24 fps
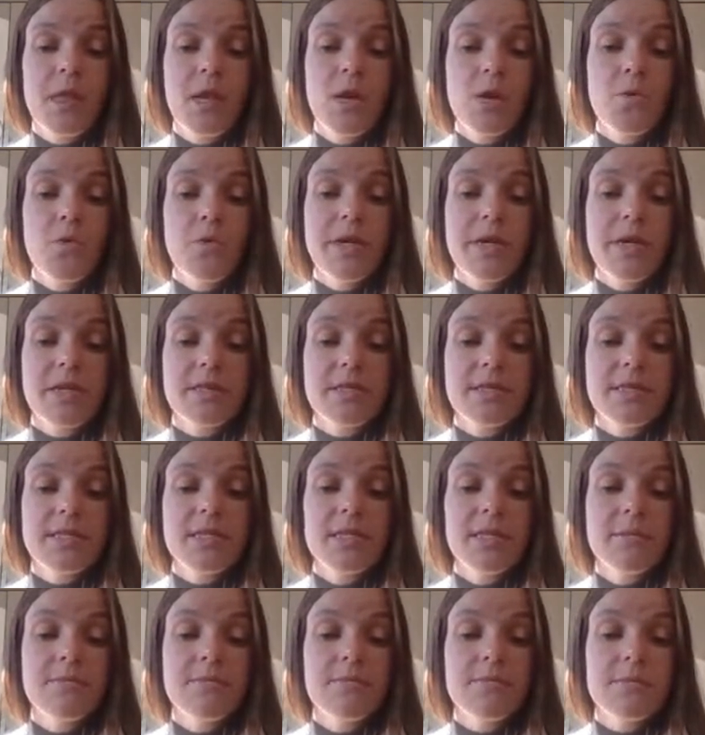we can
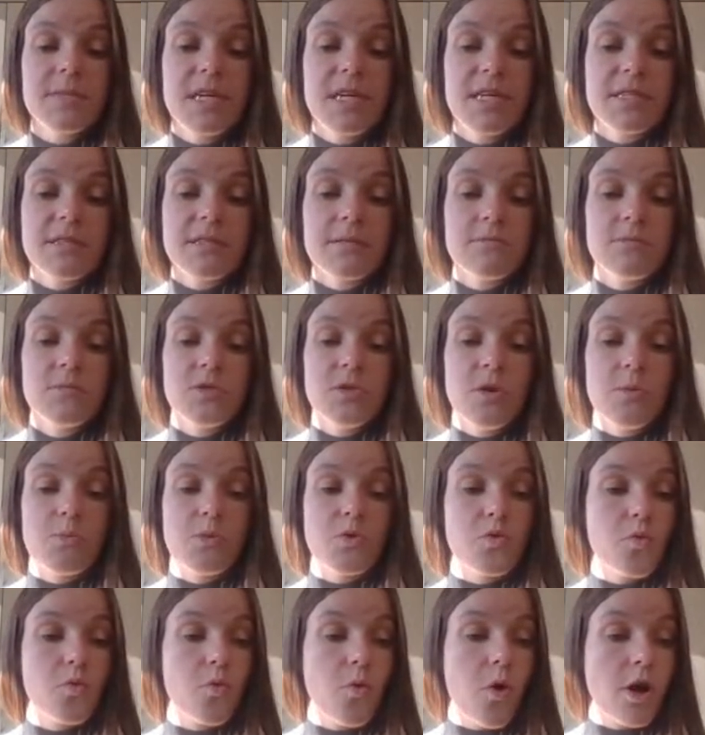see that
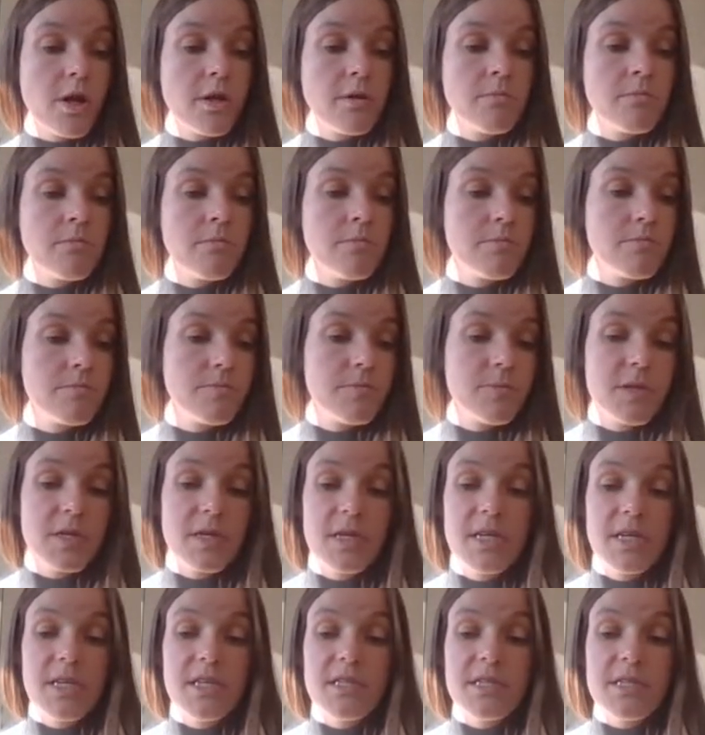number 1
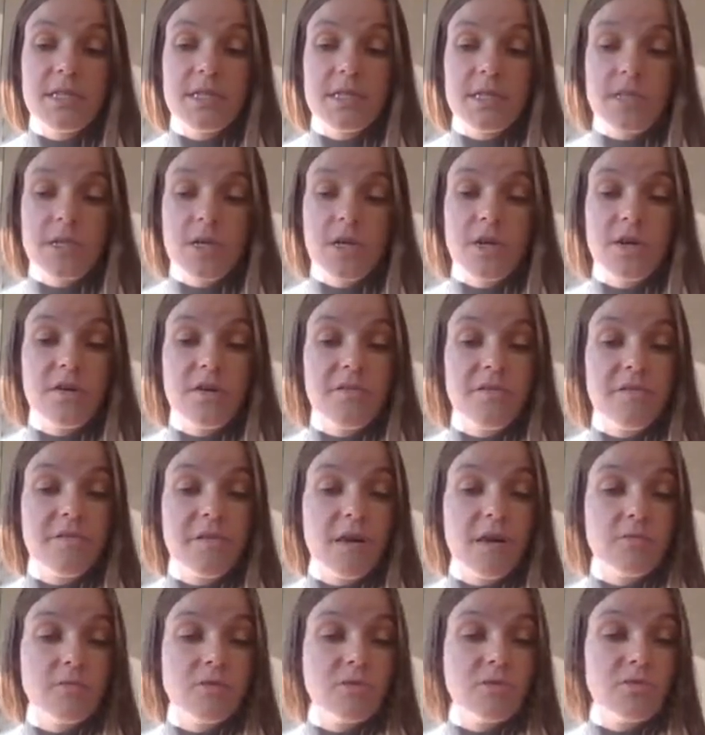is
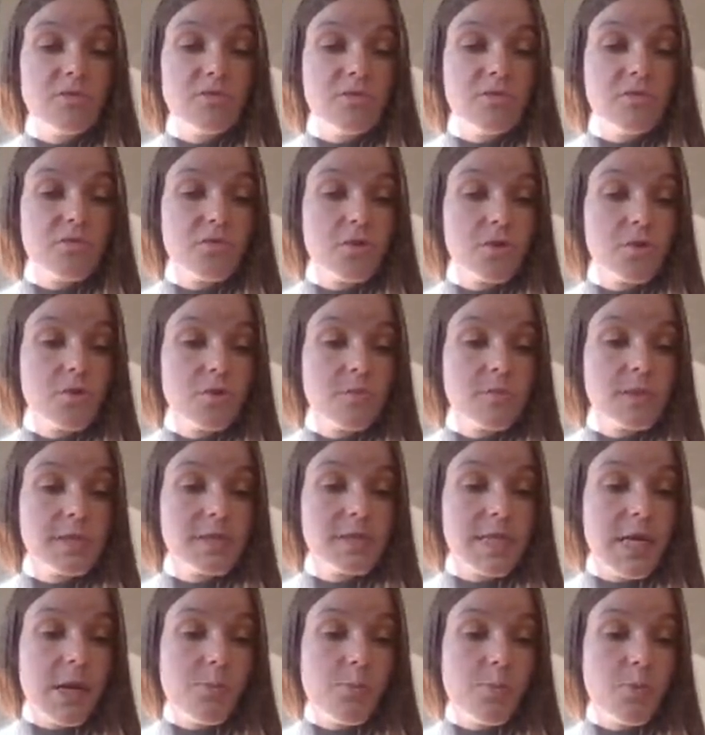found for
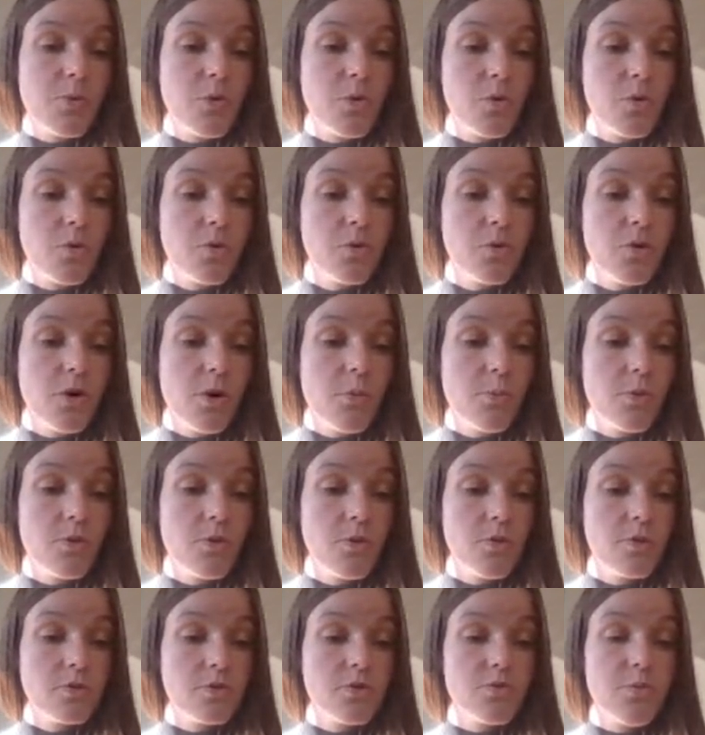sample
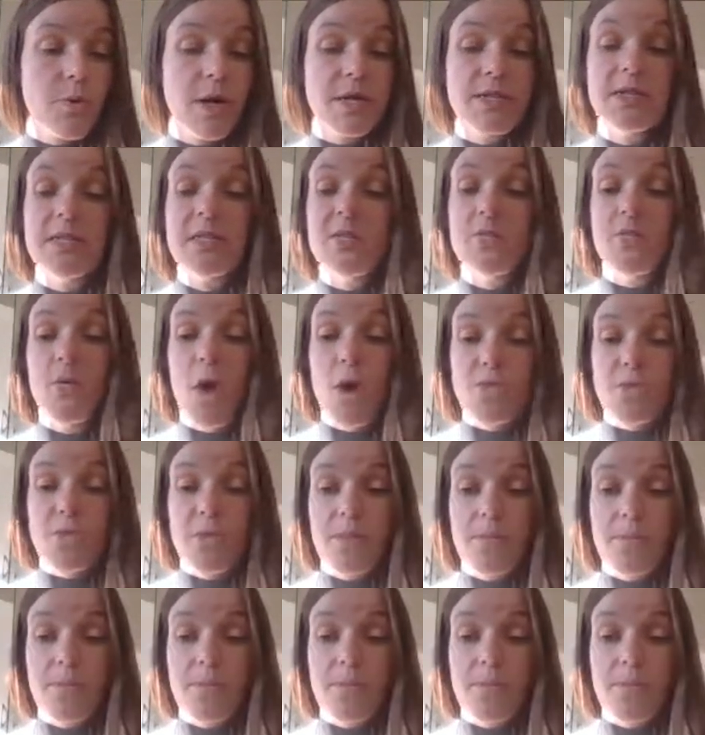number 21.